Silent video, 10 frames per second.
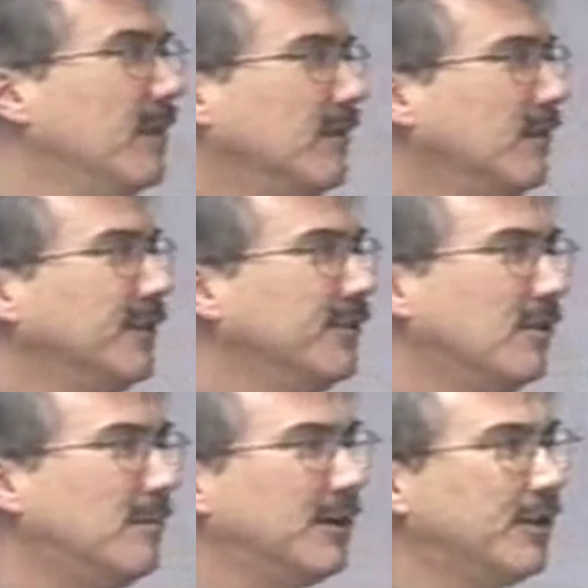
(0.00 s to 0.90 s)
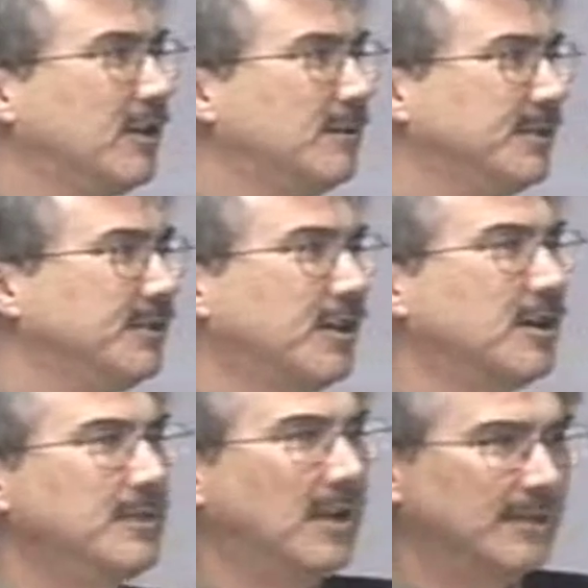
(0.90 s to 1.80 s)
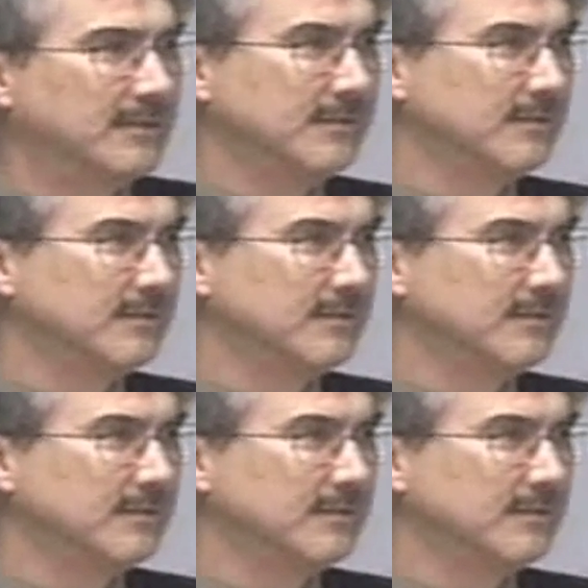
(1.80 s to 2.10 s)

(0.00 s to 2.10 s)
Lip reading: You guys know about curbs and curb cuts,